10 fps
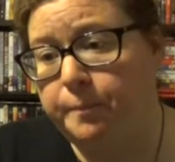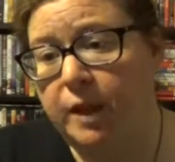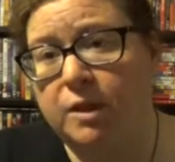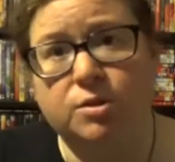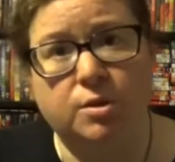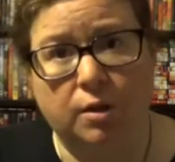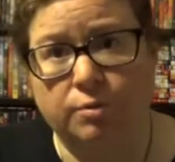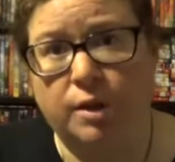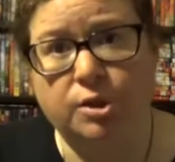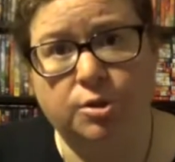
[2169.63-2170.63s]
It's
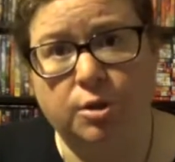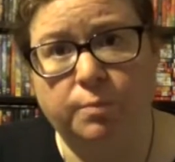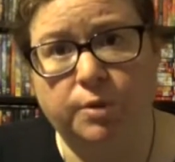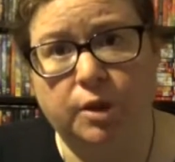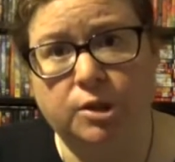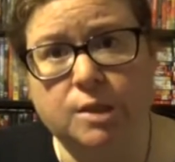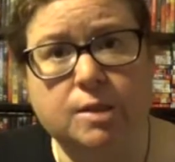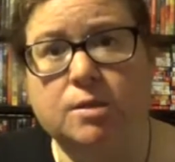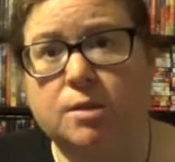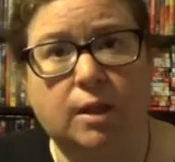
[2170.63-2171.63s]
Red Shirt
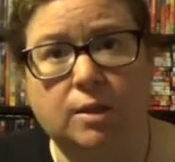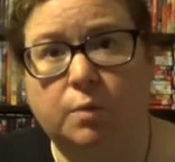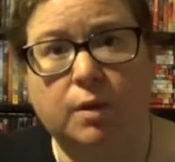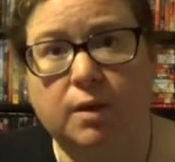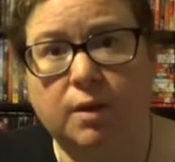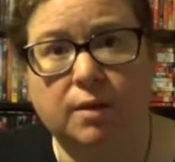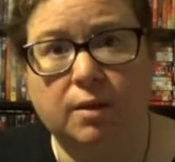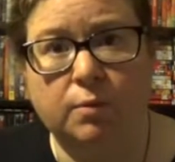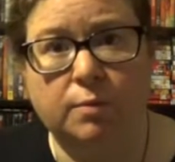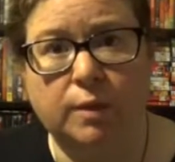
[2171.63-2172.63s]
Productions. That's one thing
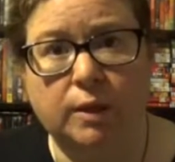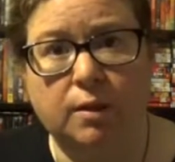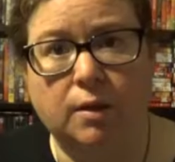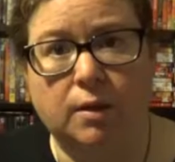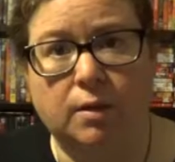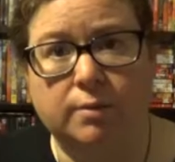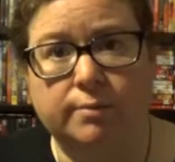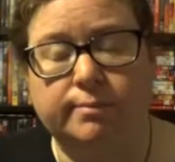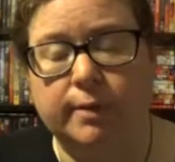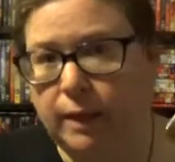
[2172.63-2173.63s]
that will be, and
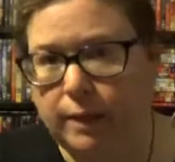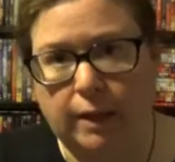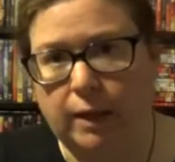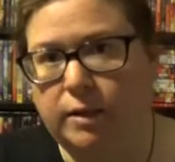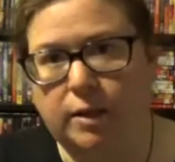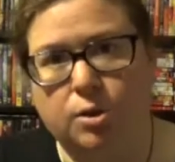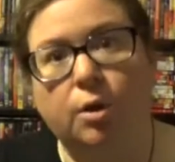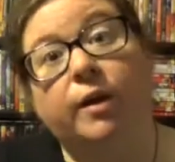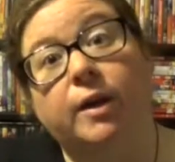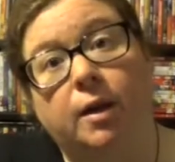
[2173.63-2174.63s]
I think it's
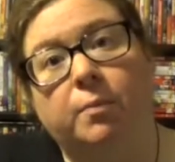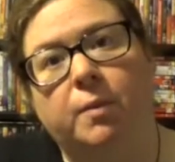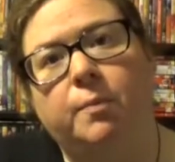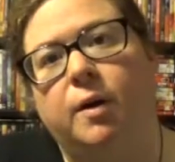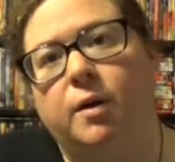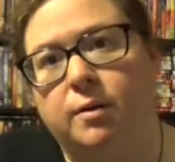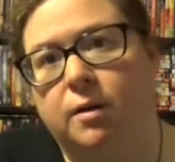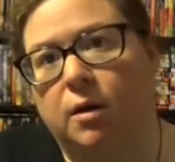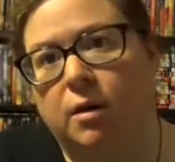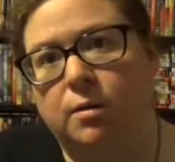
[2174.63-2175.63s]
already come up on
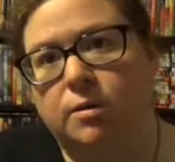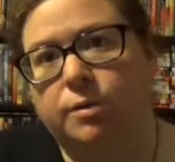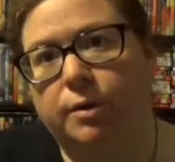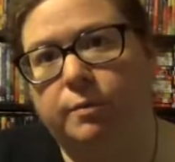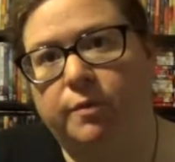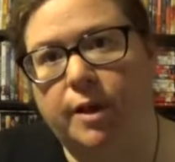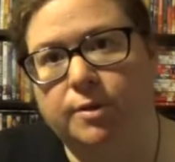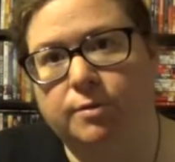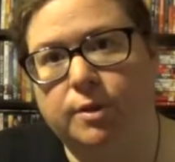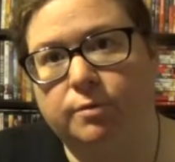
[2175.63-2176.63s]
our Scream
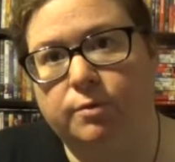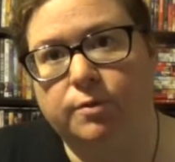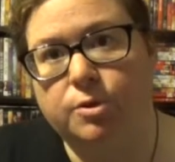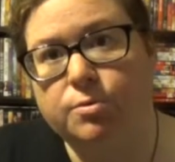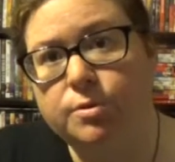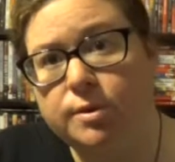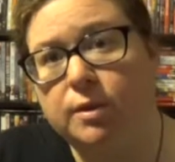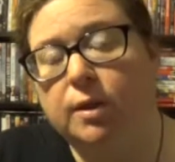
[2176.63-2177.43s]
Factory reviews,